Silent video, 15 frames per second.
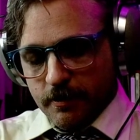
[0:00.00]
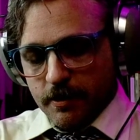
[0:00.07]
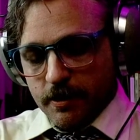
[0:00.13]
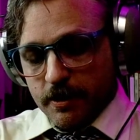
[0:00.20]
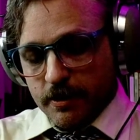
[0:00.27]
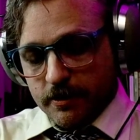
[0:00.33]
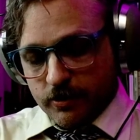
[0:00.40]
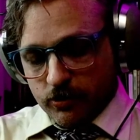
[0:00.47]

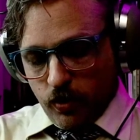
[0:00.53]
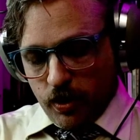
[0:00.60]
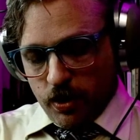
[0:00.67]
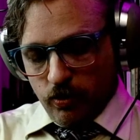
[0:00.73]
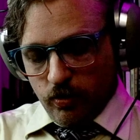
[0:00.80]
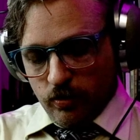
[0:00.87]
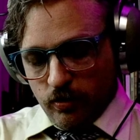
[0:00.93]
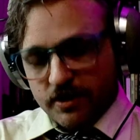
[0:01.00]
It's quite
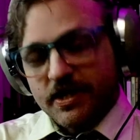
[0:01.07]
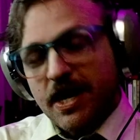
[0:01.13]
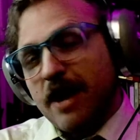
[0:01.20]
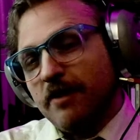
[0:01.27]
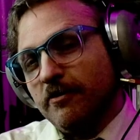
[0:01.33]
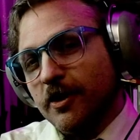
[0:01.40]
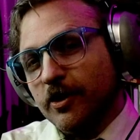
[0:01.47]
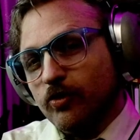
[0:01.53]
old. It's got
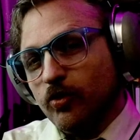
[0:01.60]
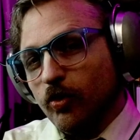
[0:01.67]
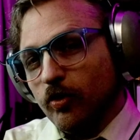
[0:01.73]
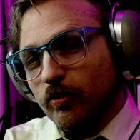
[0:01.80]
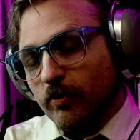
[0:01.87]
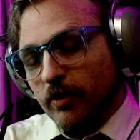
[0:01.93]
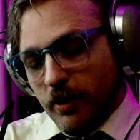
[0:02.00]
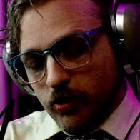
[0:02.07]
really
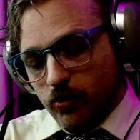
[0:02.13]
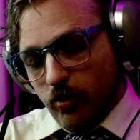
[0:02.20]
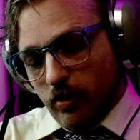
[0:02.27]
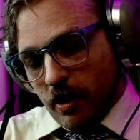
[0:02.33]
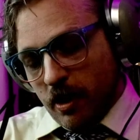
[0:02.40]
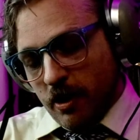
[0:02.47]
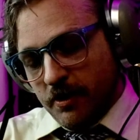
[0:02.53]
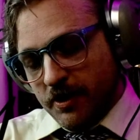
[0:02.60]
cool, really cool
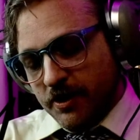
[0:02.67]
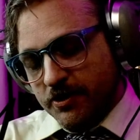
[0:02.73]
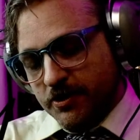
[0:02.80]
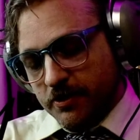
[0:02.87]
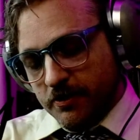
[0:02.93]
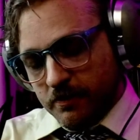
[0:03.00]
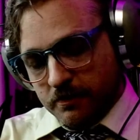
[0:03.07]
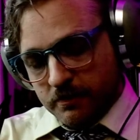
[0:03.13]
art in it,
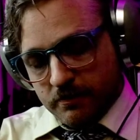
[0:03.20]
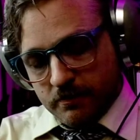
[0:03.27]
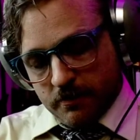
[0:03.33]
too.